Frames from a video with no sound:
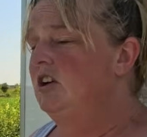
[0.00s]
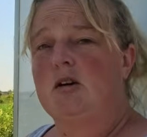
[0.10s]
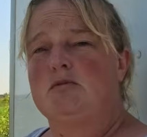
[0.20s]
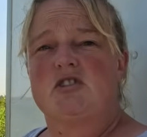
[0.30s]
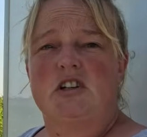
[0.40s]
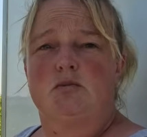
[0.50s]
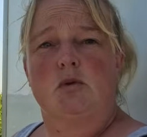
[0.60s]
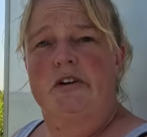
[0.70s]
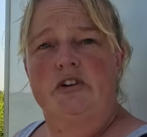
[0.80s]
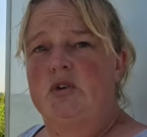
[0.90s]
I'm just glad we
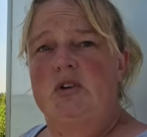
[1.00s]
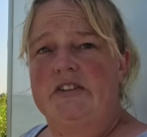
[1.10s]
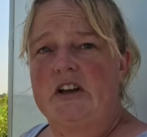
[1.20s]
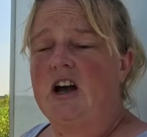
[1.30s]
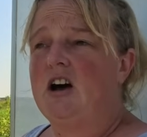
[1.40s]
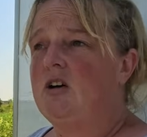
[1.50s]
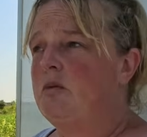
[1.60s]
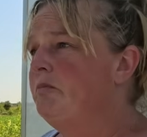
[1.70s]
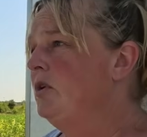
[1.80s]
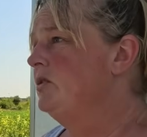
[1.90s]
weren't all in the car
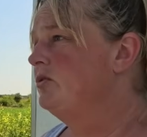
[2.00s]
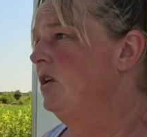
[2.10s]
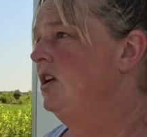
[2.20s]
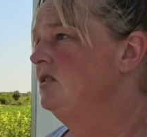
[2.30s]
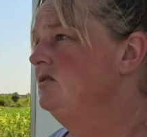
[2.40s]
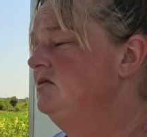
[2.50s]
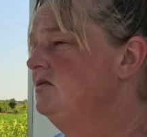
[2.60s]
with Boo as well.